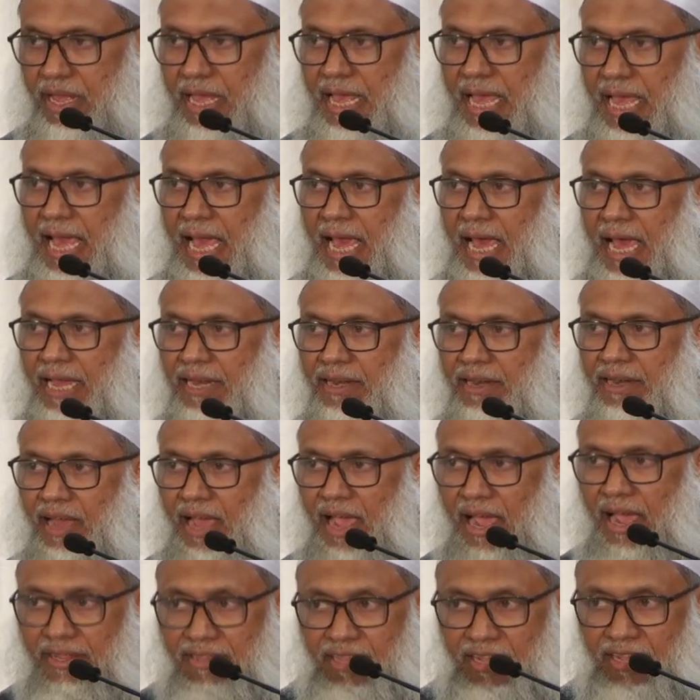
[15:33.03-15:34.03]
And
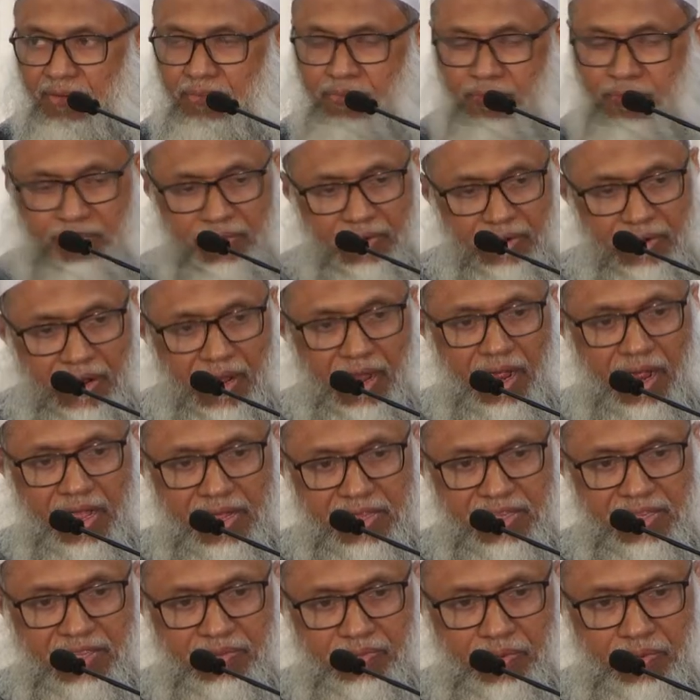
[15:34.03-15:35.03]
other
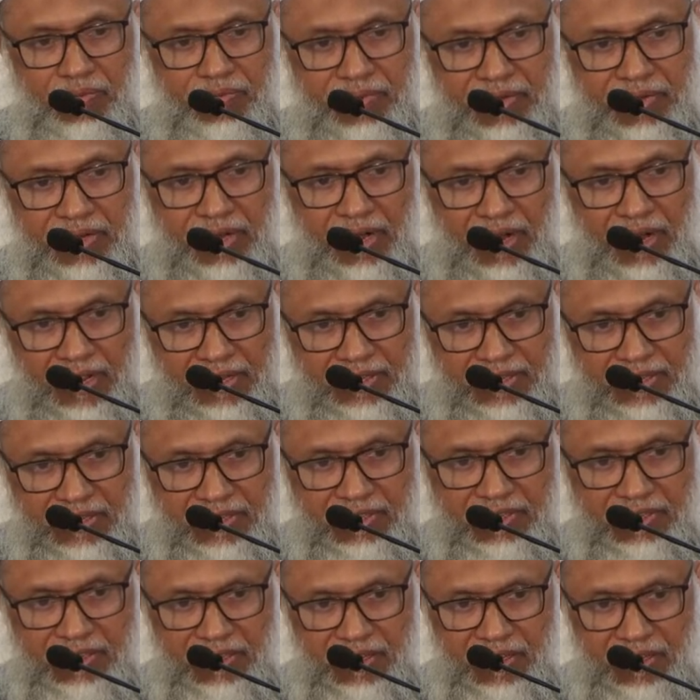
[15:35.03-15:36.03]
ahadith, prophetic
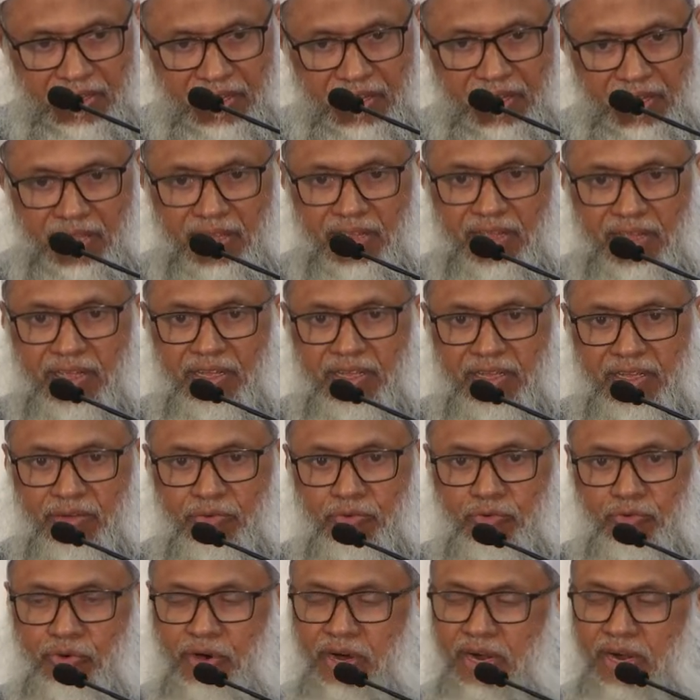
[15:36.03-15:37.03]
ahadith,
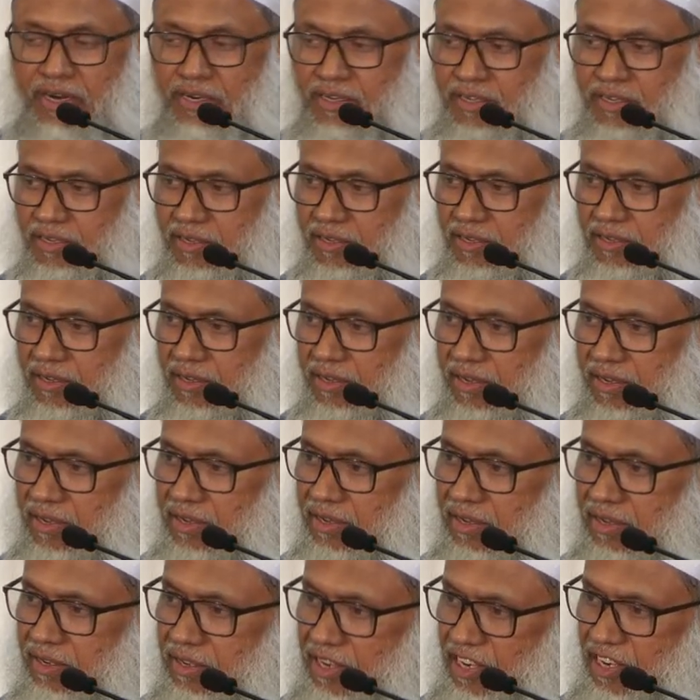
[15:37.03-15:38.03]
words,
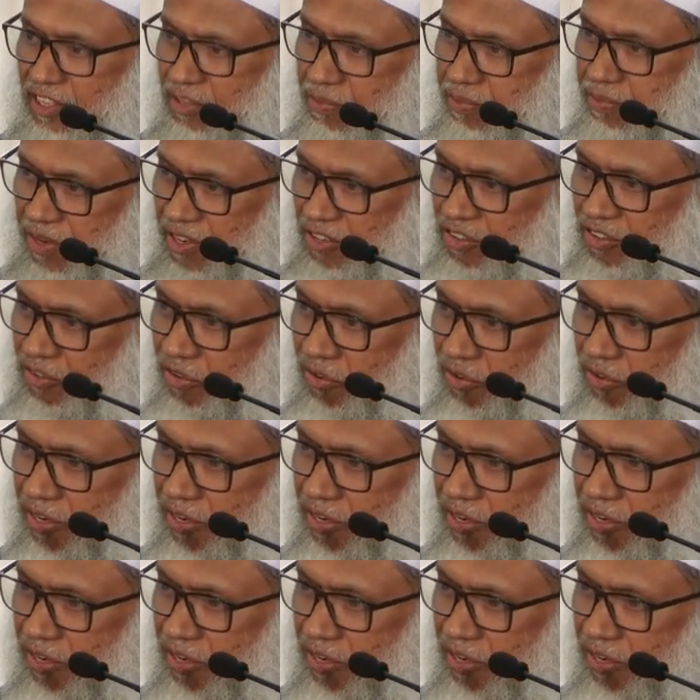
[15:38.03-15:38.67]
expression